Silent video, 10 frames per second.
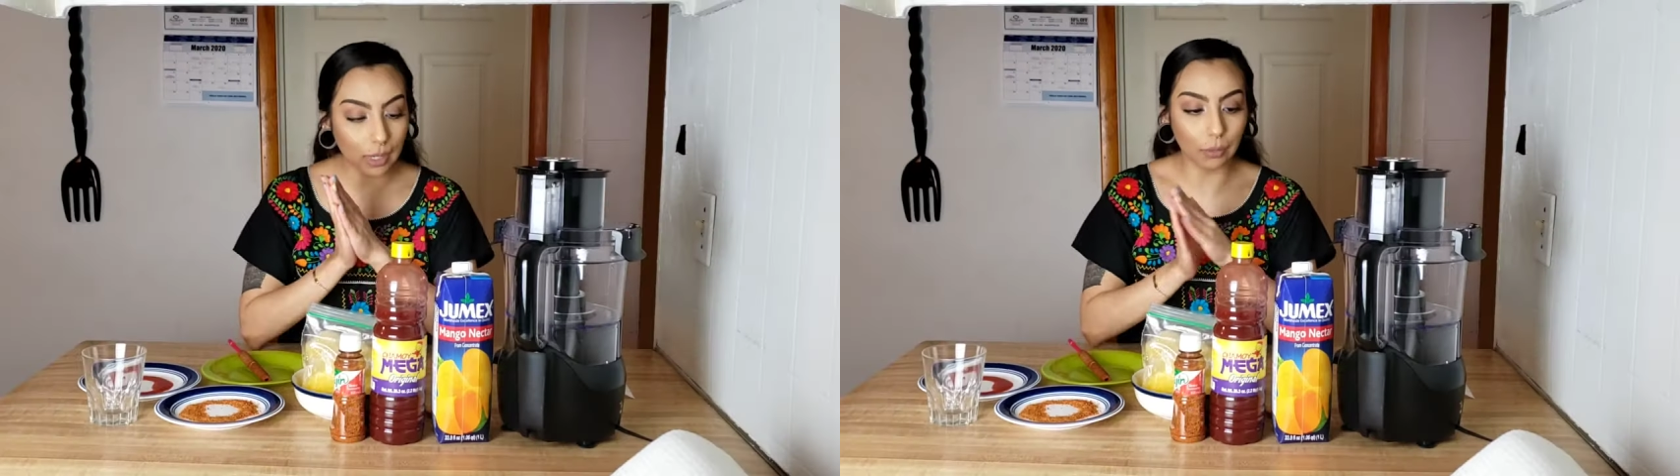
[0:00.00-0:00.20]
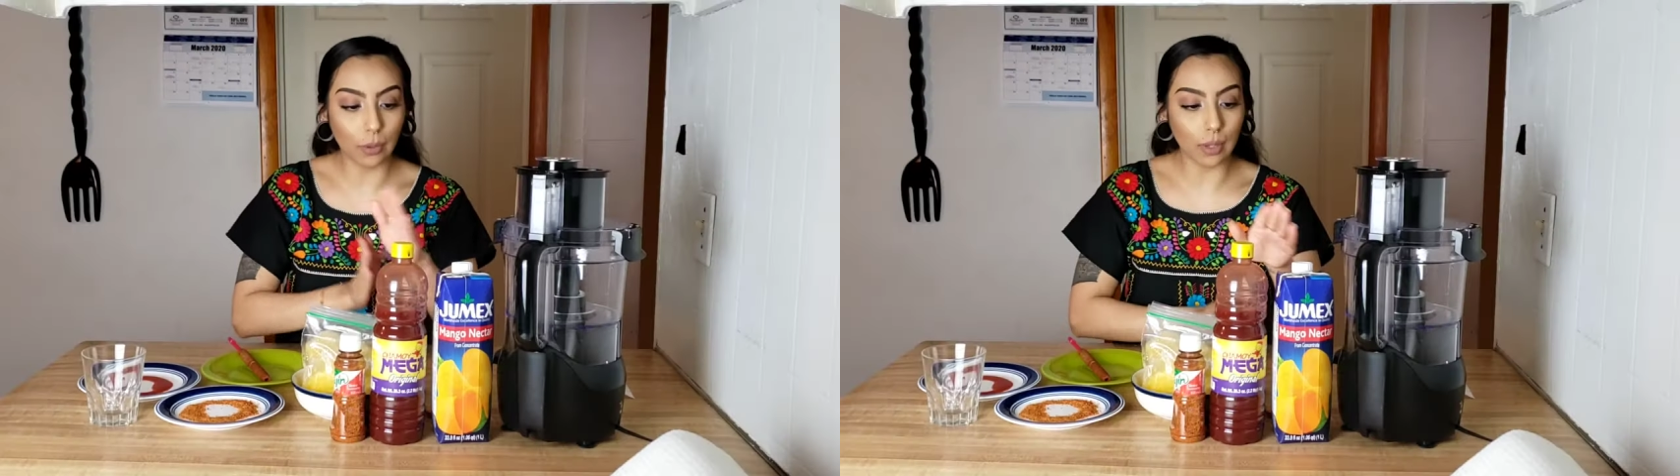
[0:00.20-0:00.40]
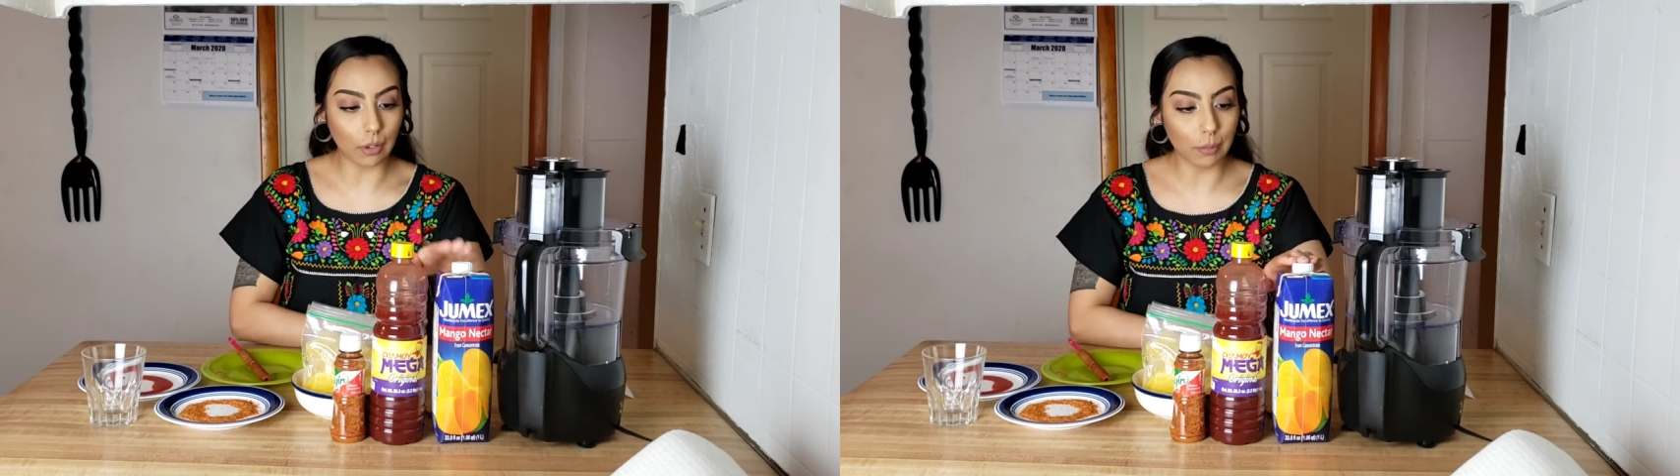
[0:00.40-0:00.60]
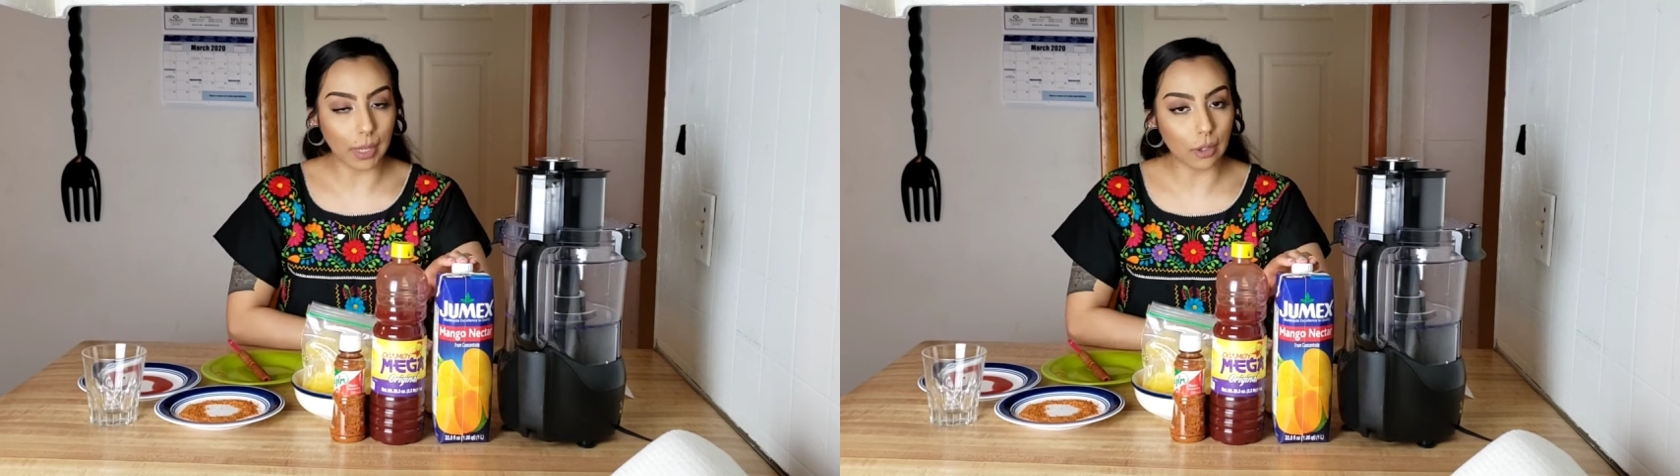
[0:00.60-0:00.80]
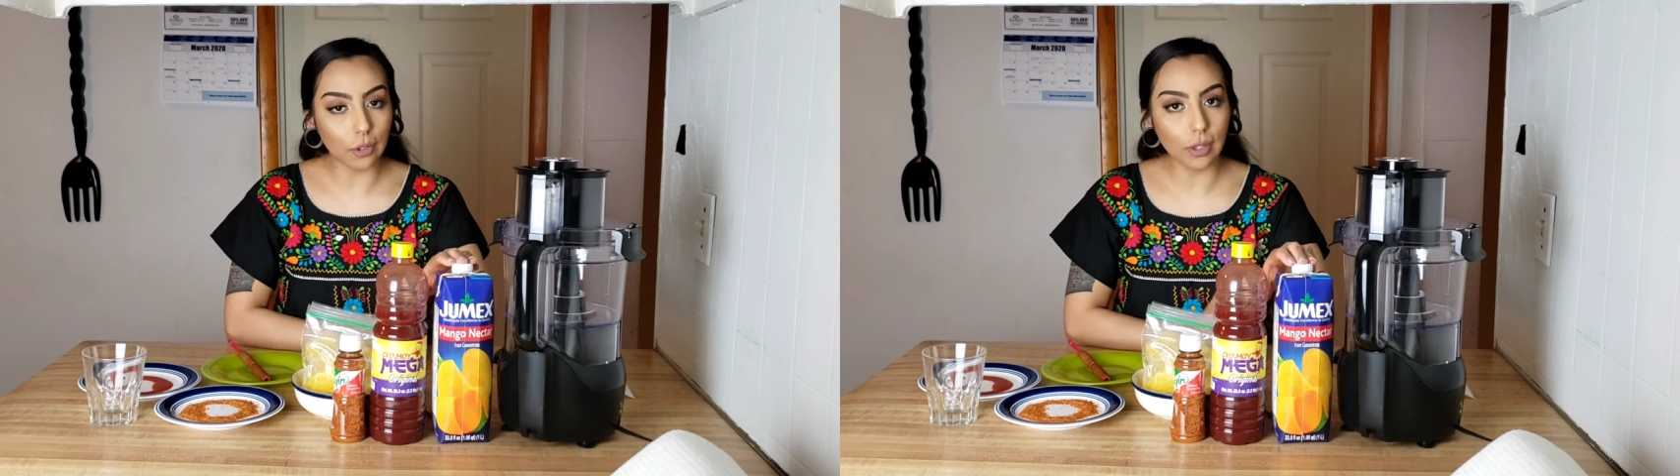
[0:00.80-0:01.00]
If you love
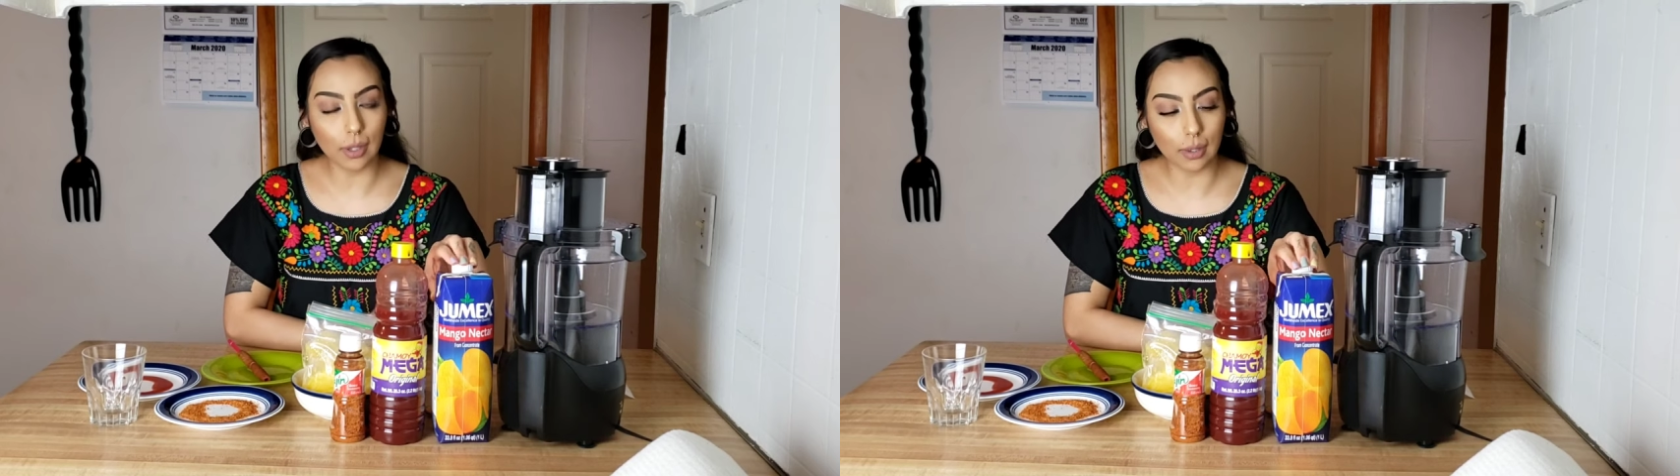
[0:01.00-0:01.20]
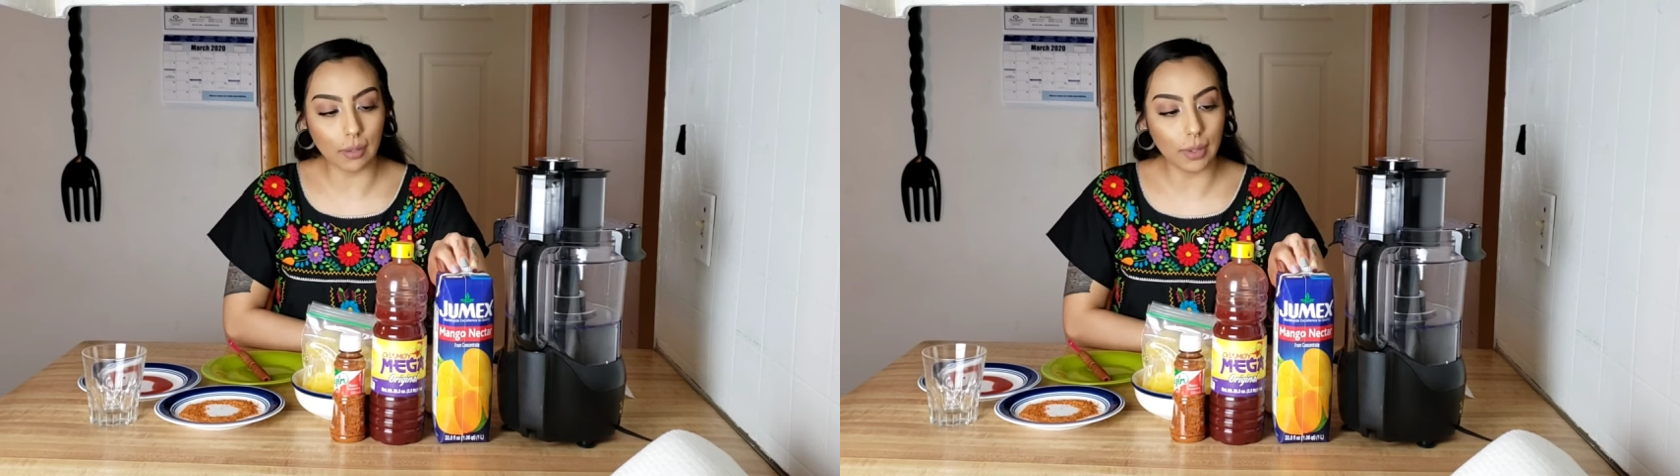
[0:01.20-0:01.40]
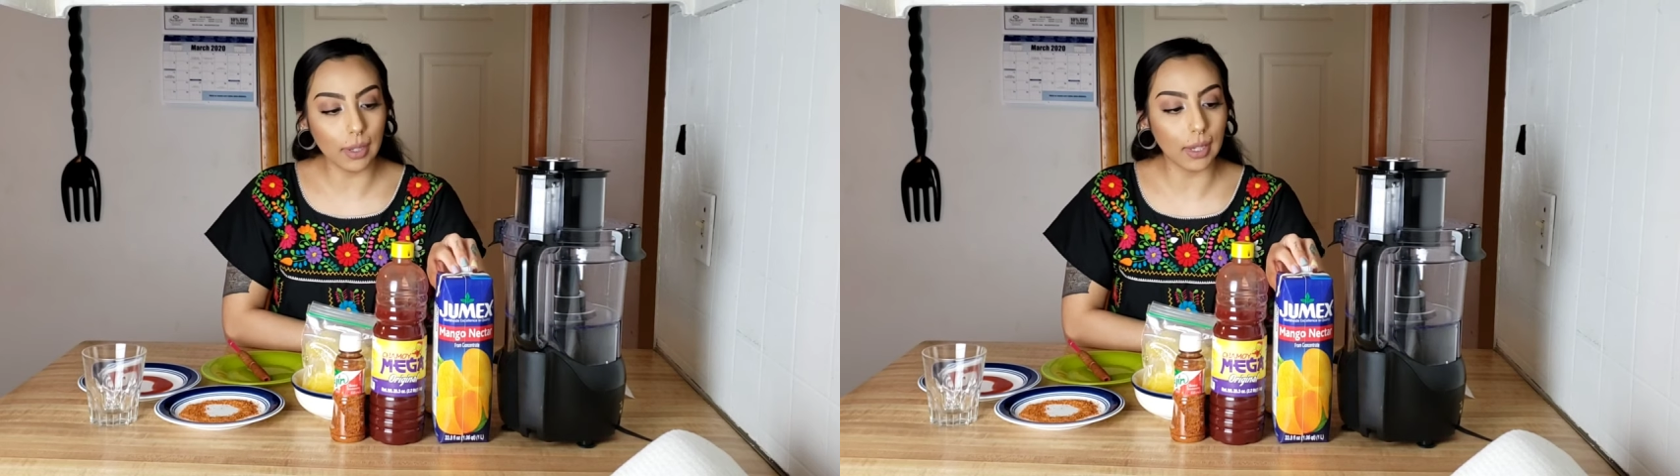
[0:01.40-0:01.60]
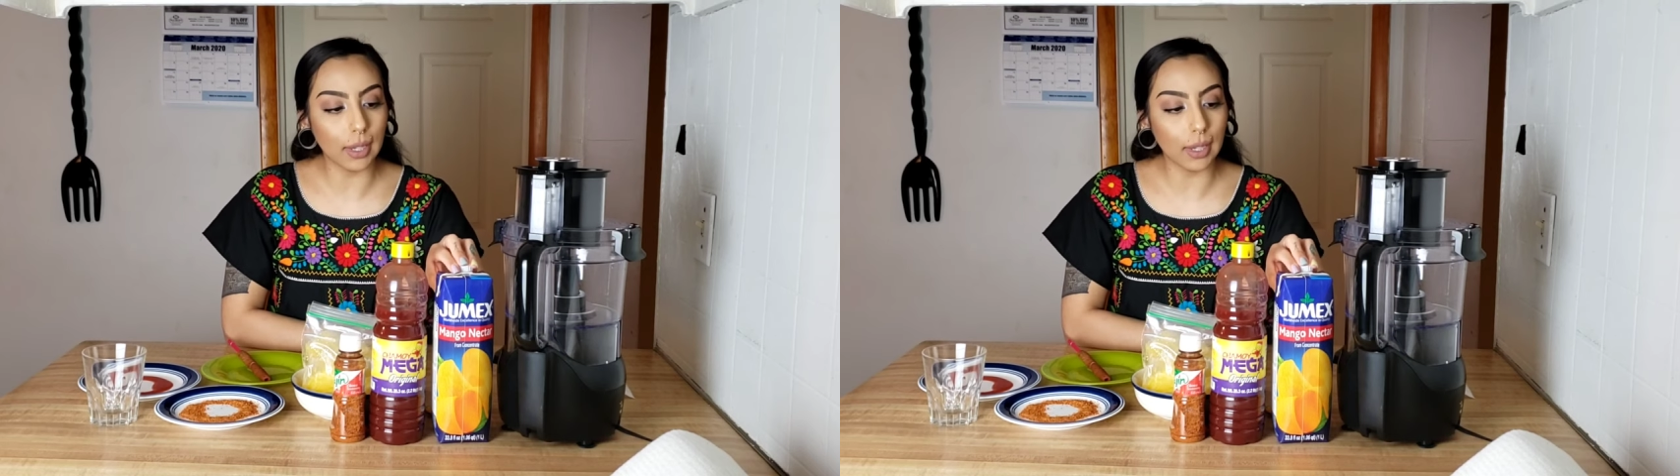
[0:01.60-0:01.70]
mango, you're gonna love it.